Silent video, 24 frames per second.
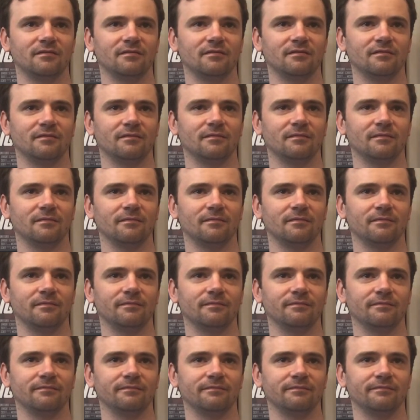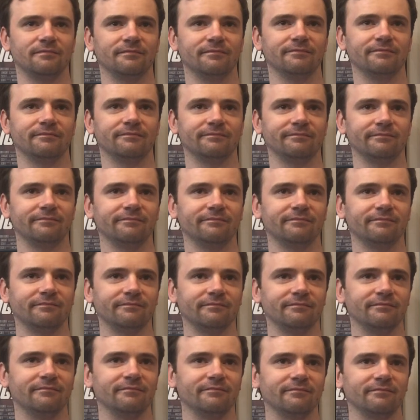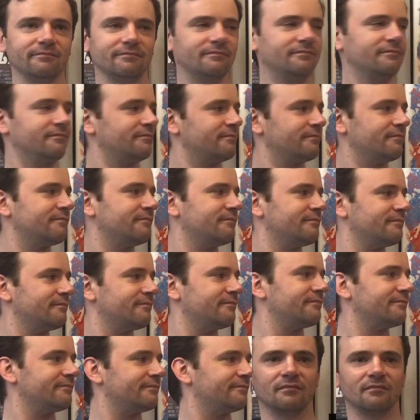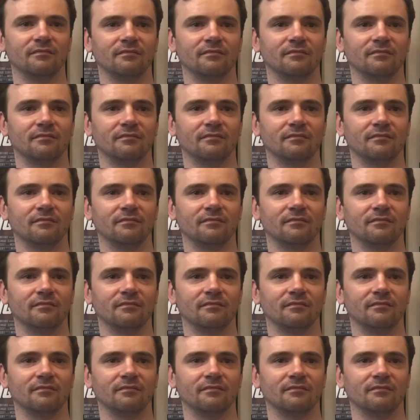The person shown says nothing.